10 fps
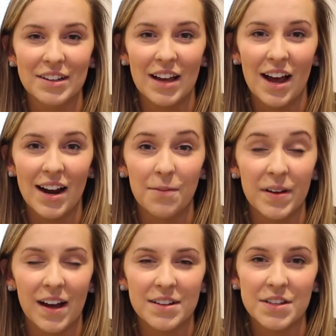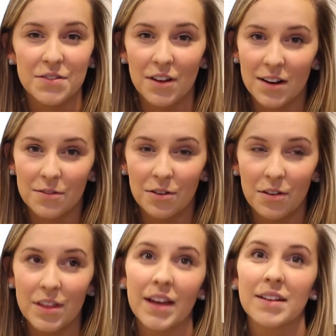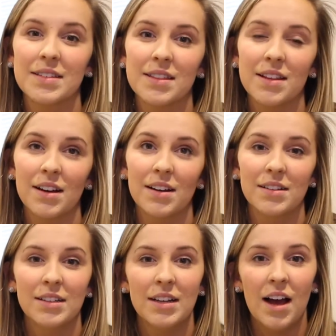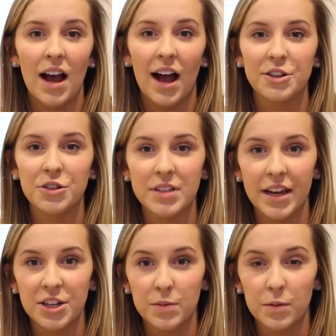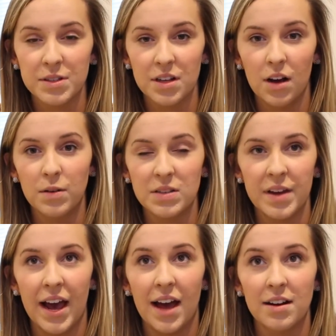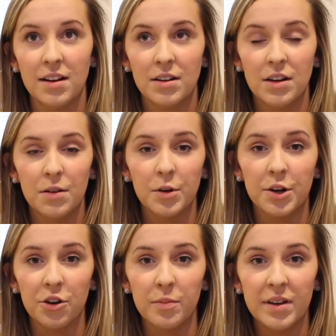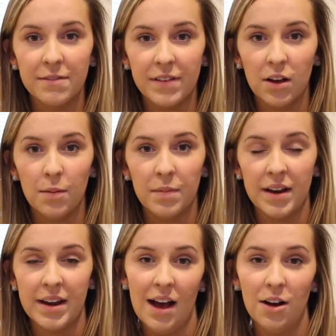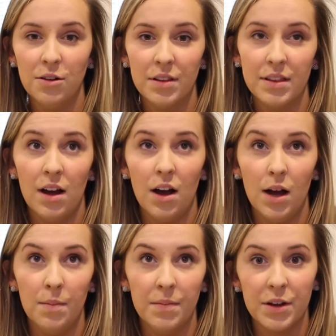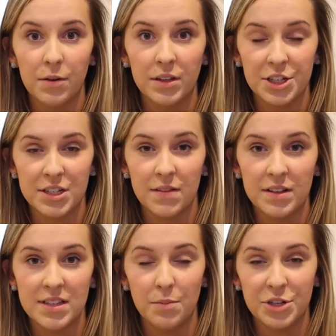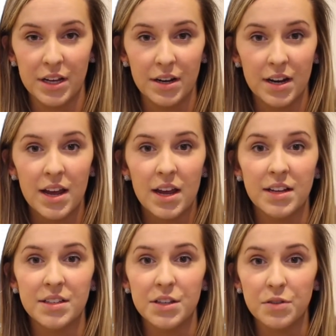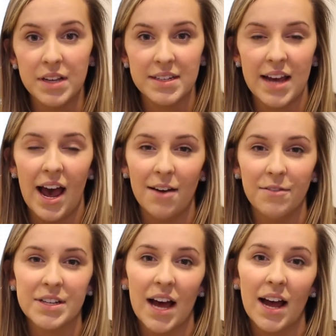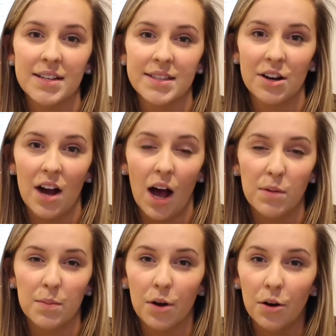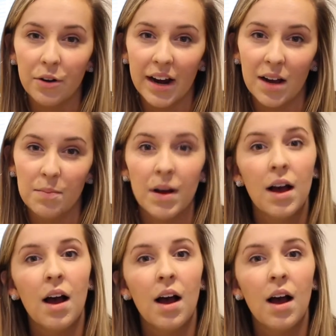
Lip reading: a lot and we got to do a lot of cool things. The actual tangible result was we had a recruitment film that now the Religious of the Assumption is using to advertise their AMA program.